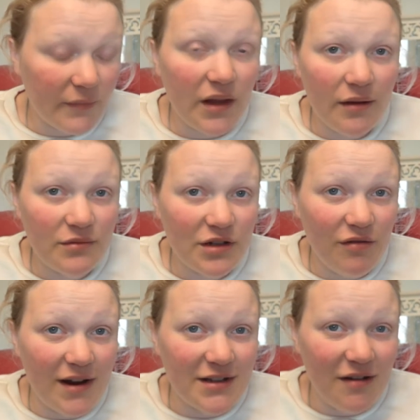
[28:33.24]
It was a
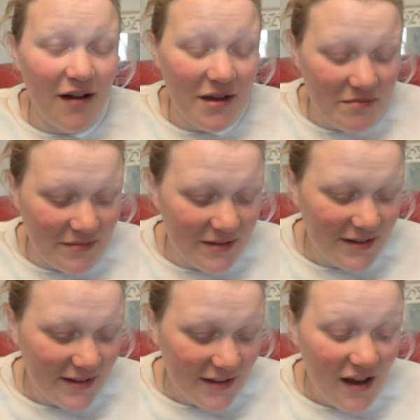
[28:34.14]
great time.
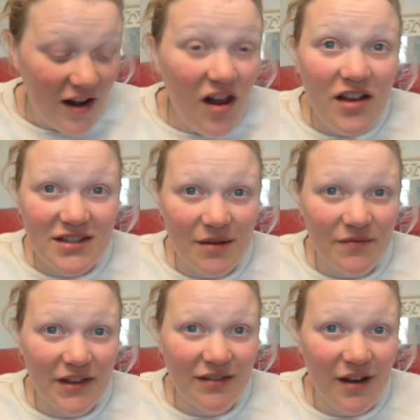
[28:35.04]
Learned
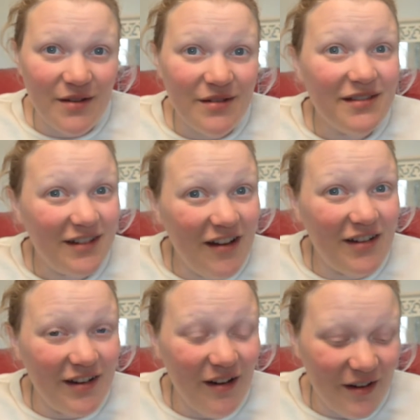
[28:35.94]
something though,
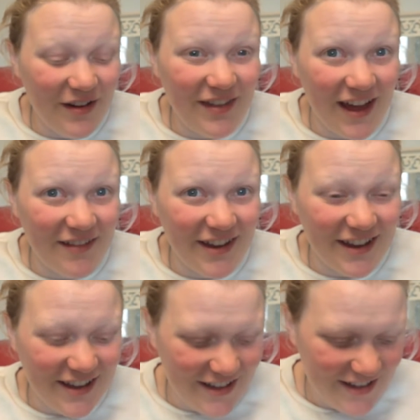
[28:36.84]
learned a lot that
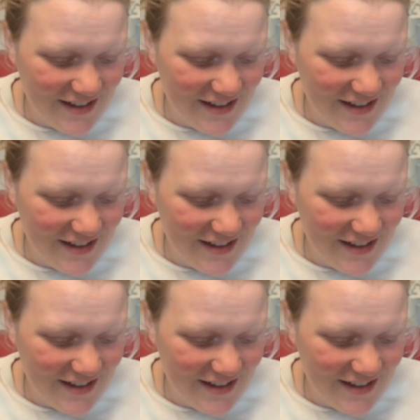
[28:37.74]
year.